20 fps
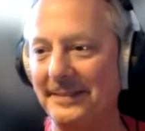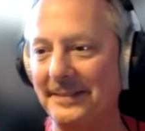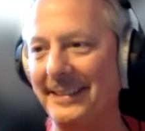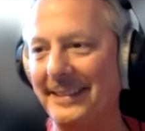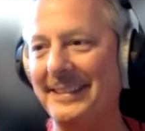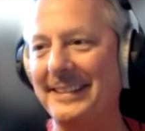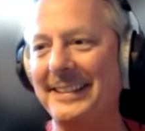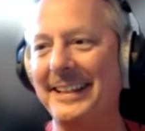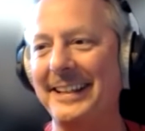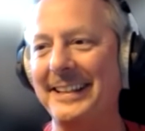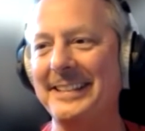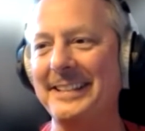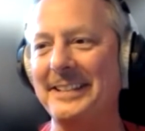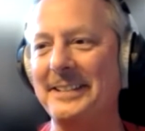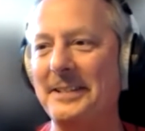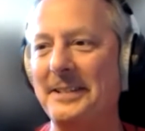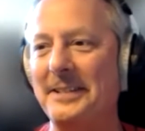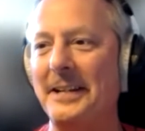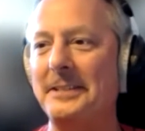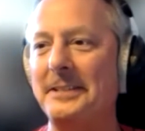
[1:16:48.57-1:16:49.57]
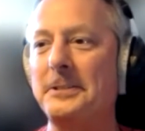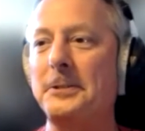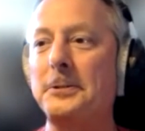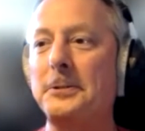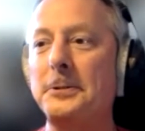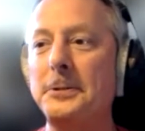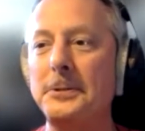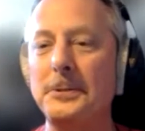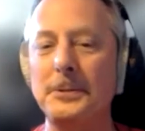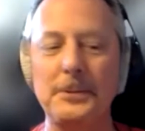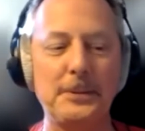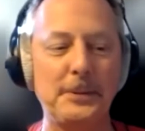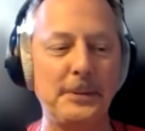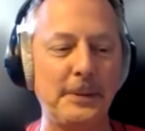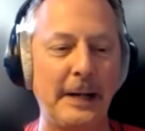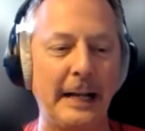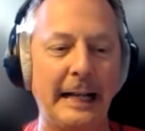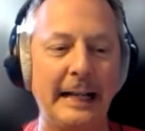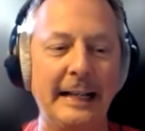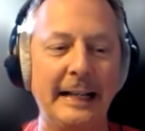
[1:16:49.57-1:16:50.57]
That's a
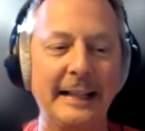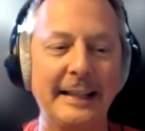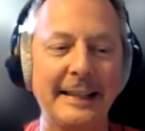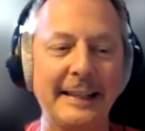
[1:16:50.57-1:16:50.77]
true.